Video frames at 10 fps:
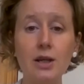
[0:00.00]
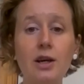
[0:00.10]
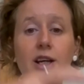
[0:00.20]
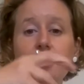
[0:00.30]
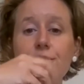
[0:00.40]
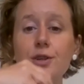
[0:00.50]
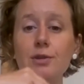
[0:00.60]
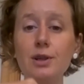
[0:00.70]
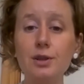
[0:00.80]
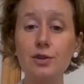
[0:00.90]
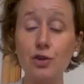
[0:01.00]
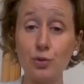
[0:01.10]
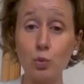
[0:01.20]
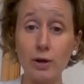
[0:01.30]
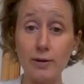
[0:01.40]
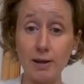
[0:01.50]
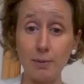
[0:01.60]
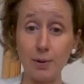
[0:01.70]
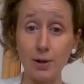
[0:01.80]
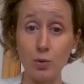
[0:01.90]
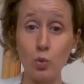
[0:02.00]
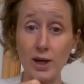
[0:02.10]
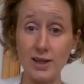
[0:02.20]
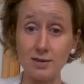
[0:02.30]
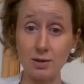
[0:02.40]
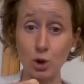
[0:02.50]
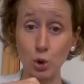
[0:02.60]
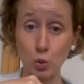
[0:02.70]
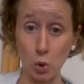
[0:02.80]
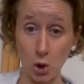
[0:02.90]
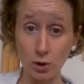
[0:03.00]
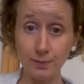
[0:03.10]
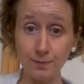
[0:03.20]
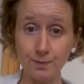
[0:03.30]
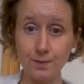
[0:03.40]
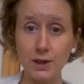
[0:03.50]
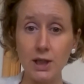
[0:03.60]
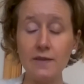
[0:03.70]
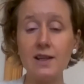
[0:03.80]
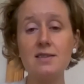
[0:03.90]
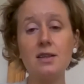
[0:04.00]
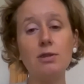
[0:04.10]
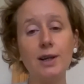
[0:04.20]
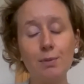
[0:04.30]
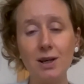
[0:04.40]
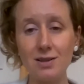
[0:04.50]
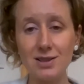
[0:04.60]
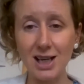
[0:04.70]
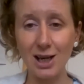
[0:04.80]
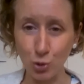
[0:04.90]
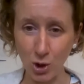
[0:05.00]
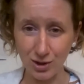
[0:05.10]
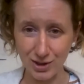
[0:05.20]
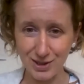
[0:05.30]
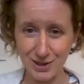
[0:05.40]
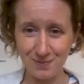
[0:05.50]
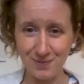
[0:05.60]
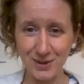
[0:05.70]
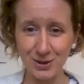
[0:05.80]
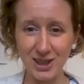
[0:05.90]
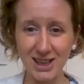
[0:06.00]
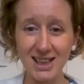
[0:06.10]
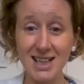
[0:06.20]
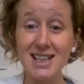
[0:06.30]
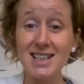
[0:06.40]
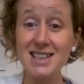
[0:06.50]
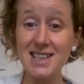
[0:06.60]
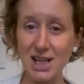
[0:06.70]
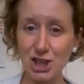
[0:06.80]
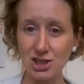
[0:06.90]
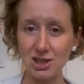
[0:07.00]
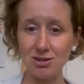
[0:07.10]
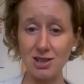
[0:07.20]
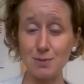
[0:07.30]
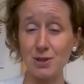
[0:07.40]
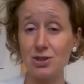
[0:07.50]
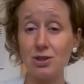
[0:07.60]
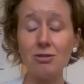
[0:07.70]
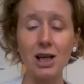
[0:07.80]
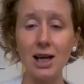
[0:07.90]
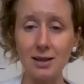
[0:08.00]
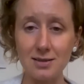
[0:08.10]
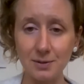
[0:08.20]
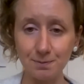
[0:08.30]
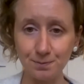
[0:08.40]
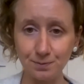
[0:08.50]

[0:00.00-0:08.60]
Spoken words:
Now, if it's just worrying about when it's going to go wrong, then it's incredibly hard to get aroused, okay? Sexually aroused, because you're not relaxed.